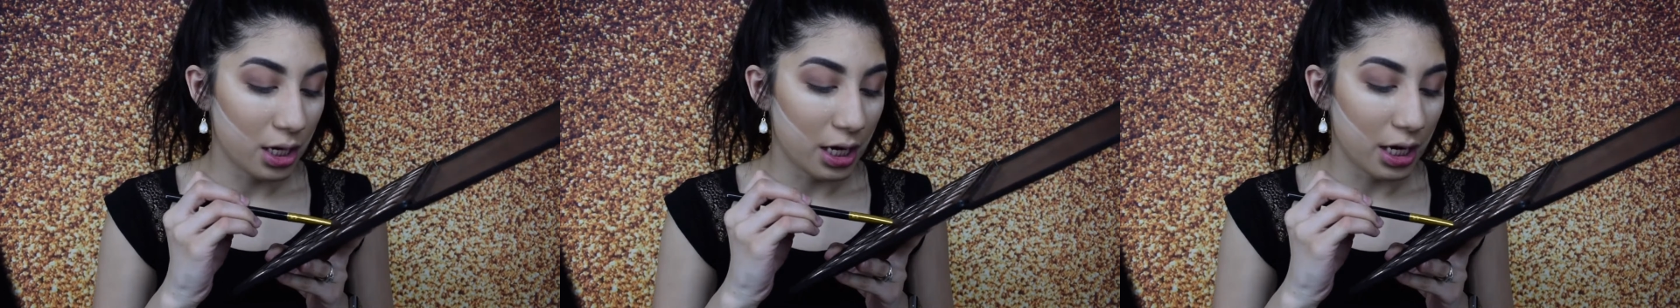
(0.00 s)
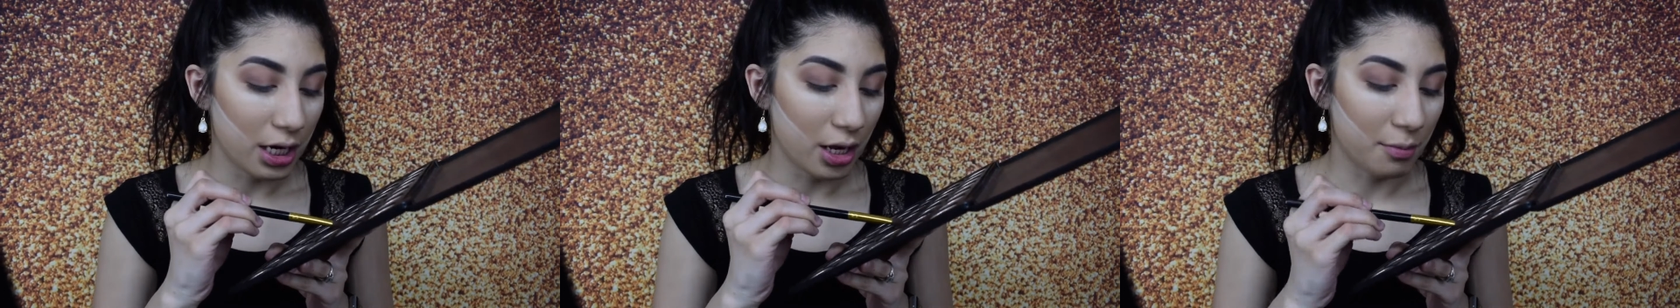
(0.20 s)

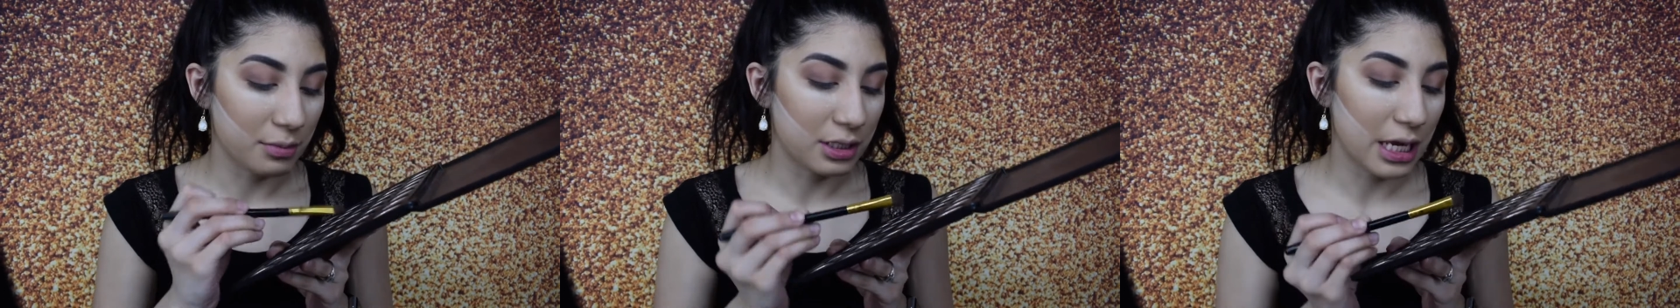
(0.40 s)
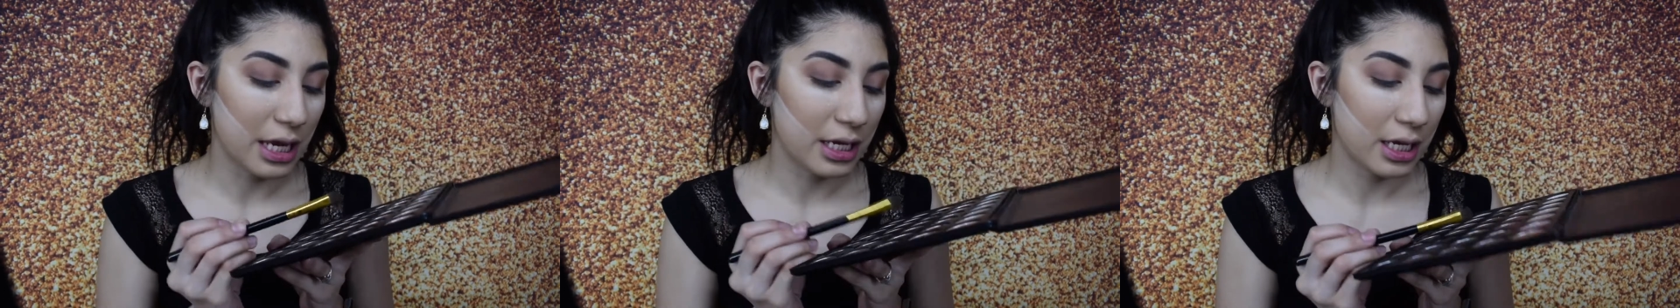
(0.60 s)
And I'm
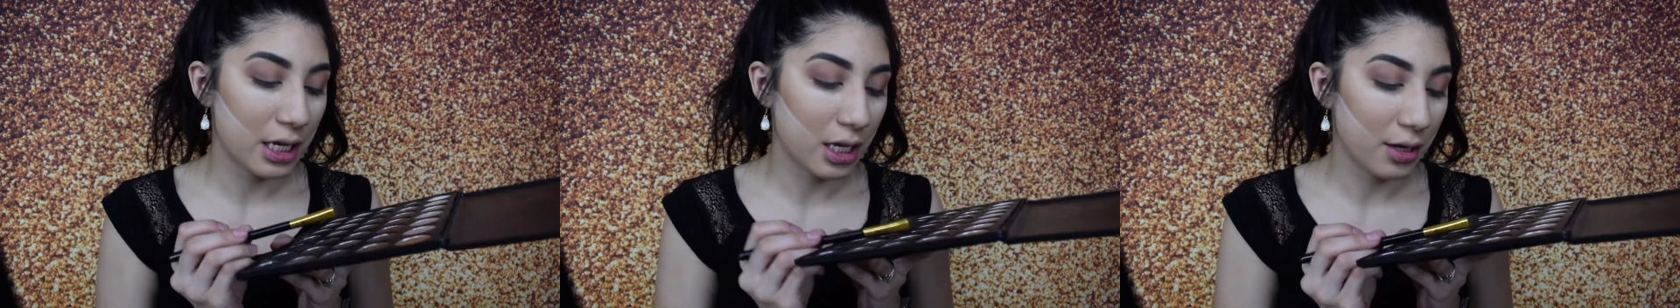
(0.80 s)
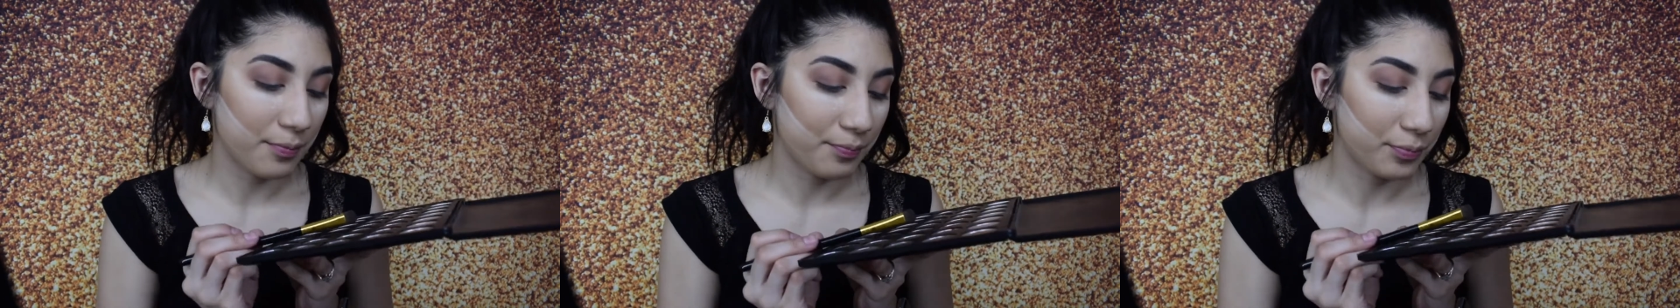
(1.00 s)

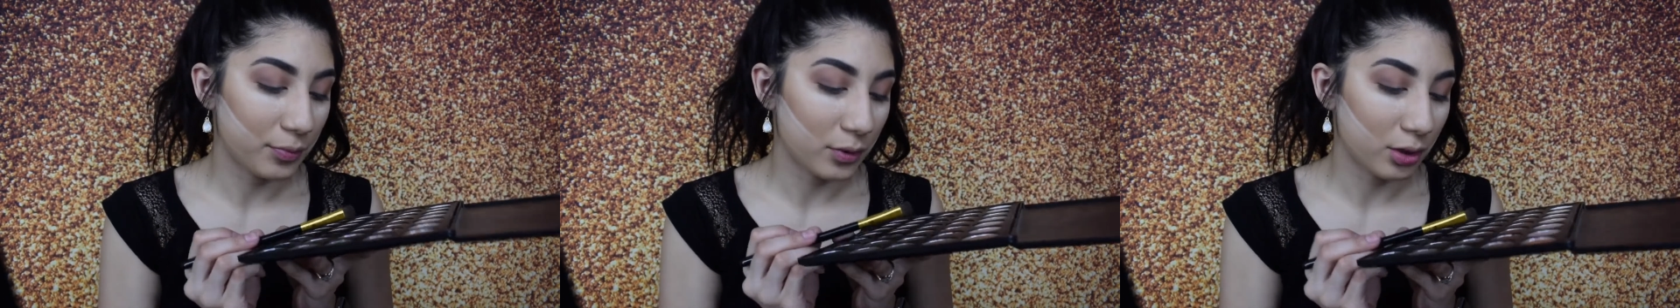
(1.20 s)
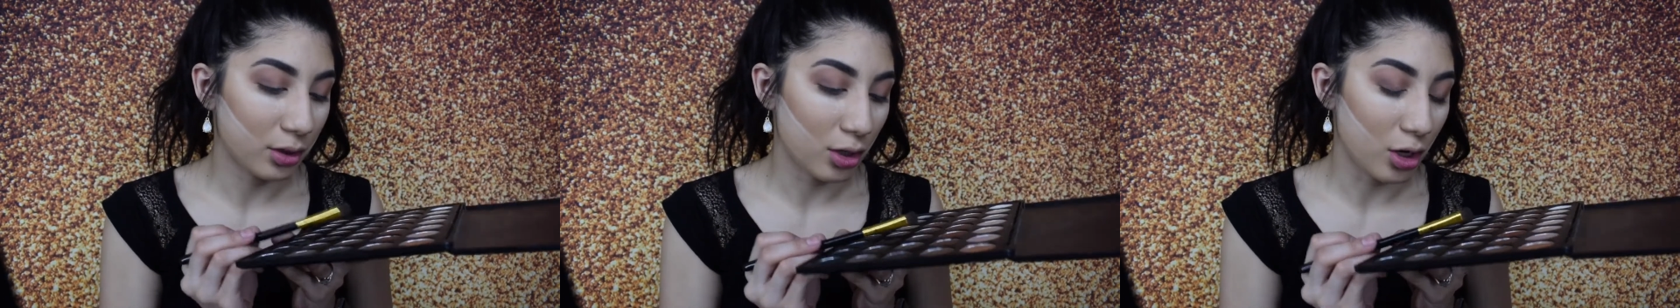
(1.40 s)
taking
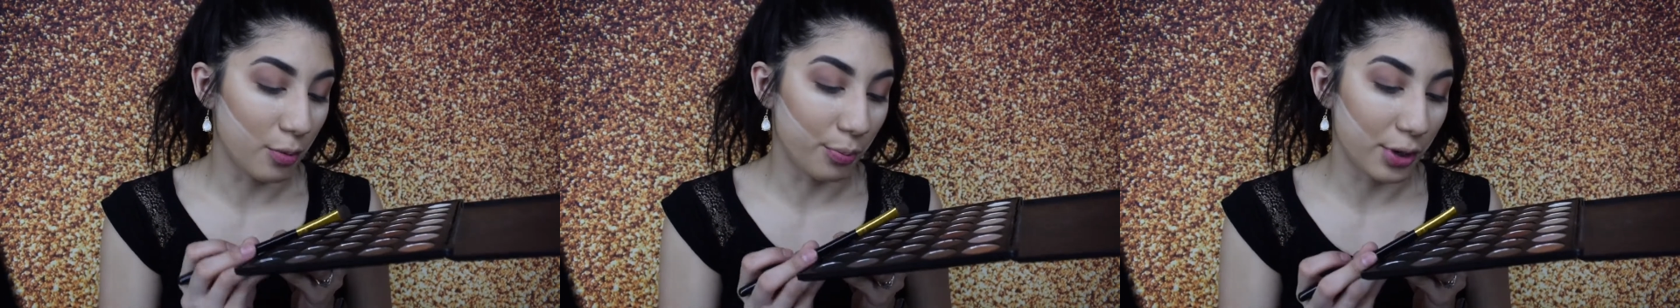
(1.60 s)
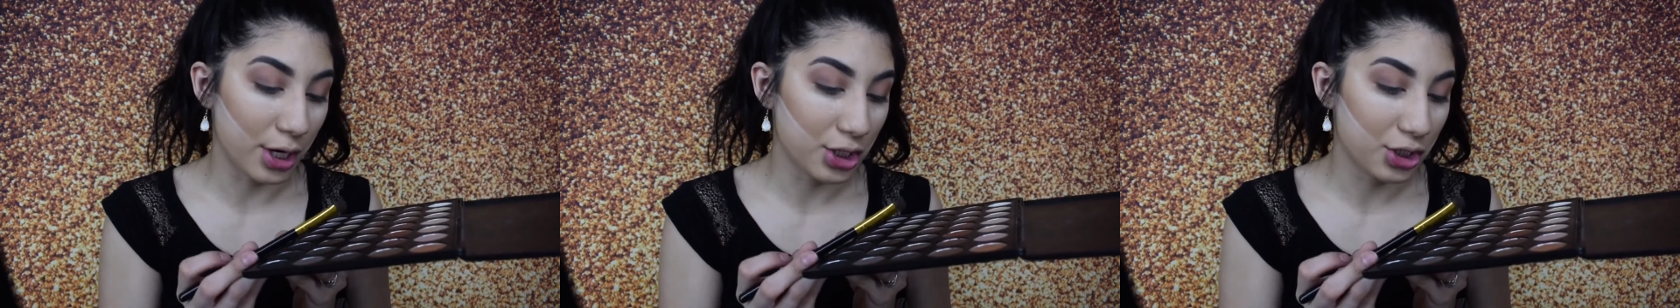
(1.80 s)
a
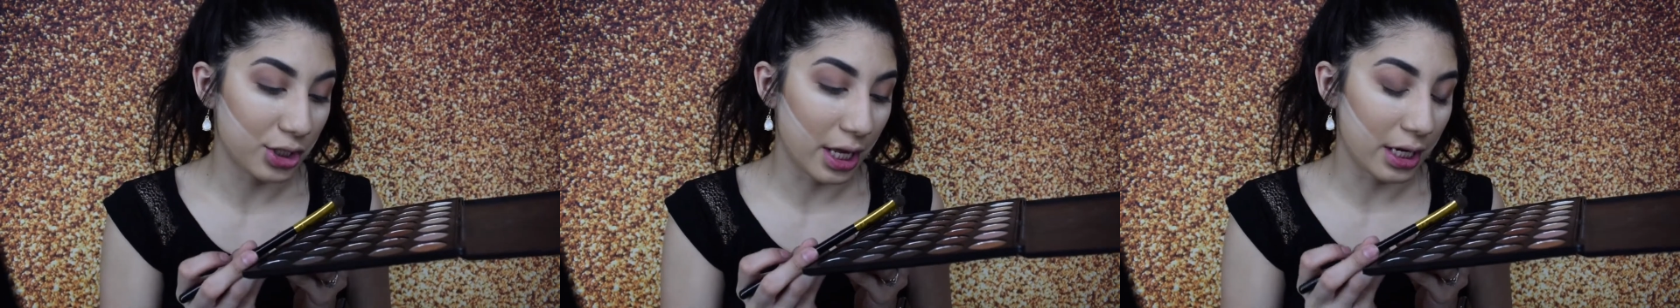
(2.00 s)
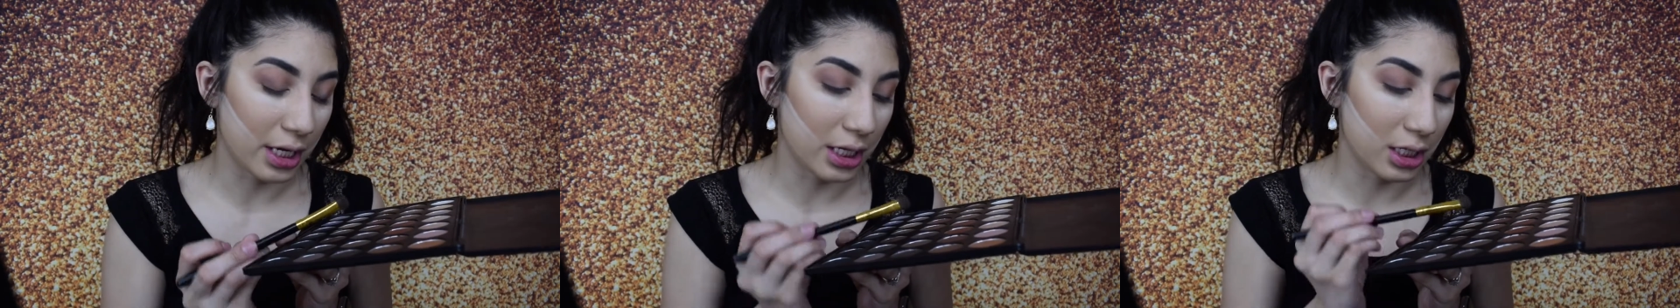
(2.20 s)
brush
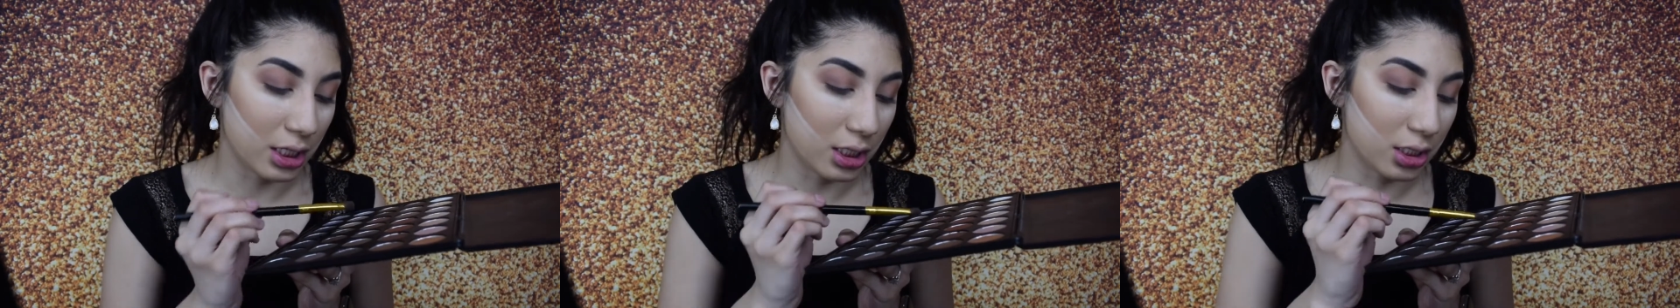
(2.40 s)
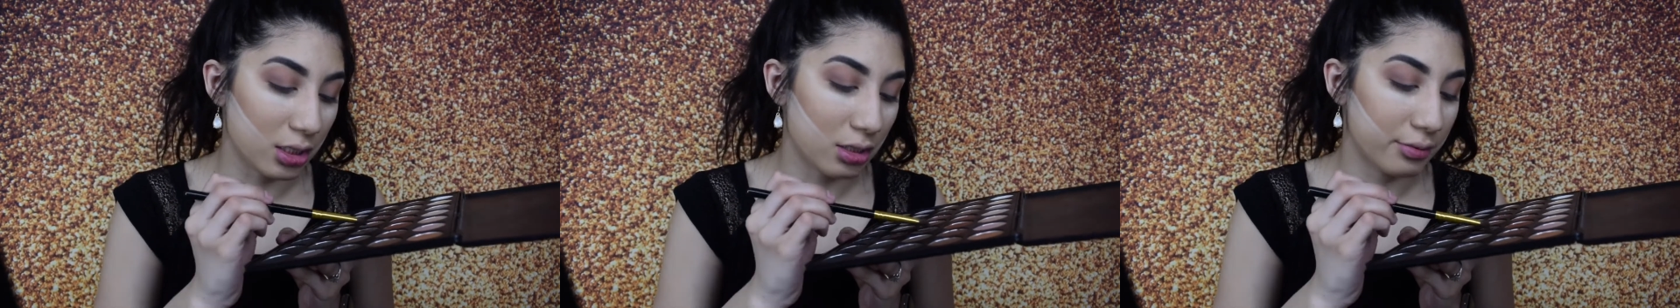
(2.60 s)
that
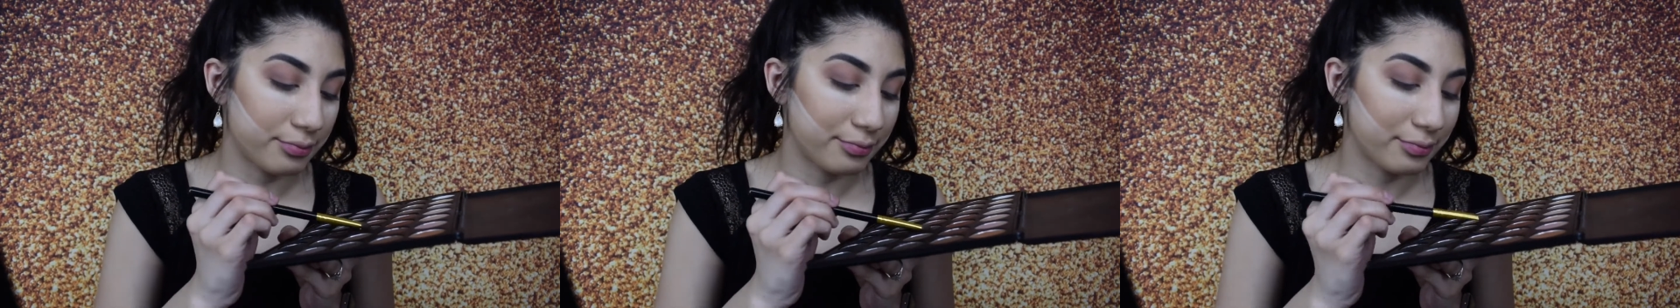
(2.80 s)
is